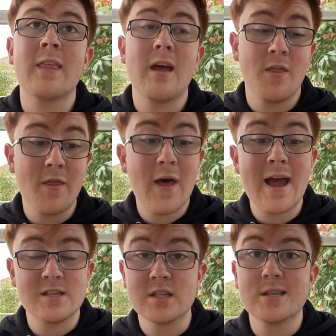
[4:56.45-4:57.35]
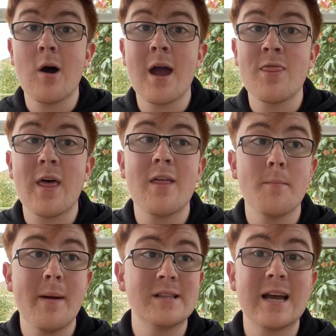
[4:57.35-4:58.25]
That is a sign that the
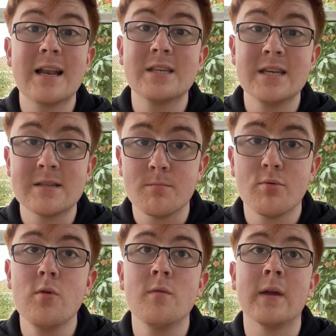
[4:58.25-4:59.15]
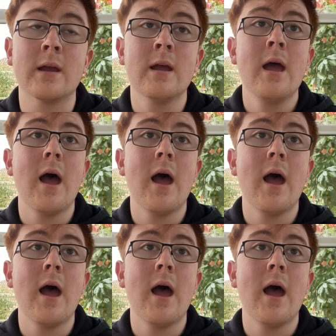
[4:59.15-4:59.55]
mentality is improving.